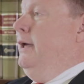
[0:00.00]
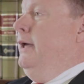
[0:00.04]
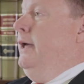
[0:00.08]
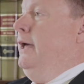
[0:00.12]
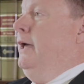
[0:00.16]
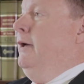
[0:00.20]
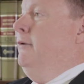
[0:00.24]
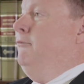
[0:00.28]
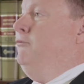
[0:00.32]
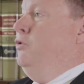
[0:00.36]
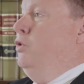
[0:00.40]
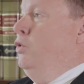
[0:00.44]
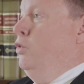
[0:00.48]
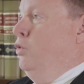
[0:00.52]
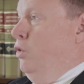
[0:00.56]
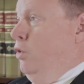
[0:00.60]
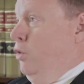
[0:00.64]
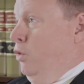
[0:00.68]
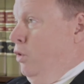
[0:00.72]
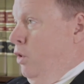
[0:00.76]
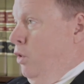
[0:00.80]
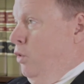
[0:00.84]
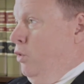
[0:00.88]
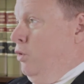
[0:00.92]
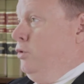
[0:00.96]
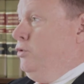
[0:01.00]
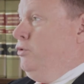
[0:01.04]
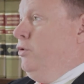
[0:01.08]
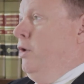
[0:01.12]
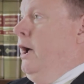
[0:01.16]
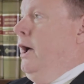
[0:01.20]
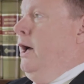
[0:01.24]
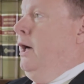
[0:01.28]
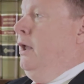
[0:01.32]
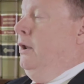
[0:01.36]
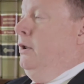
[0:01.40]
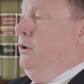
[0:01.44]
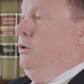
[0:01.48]
If you do go to
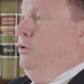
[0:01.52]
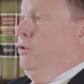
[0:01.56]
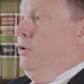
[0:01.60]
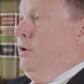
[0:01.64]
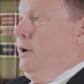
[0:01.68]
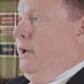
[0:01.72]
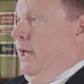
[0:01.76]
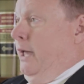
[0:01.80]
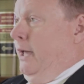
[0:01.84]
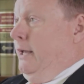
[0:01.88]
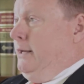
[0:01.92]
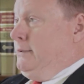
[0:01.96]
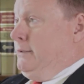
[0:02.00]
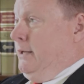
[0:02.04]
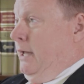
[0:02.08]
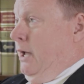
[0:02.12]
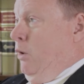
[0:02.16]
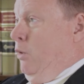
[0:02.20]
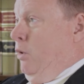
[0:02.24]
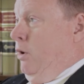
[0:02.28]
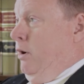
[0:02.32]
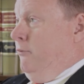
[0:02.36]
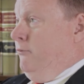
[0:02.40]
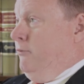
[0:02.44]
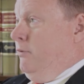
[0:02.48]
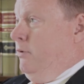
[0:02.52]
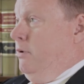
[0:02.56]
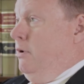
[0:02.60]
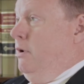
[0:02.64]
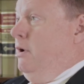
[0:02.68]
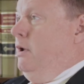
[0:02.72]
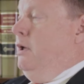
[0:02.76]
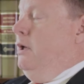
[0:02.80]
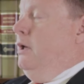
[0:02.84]
trial in your case, however,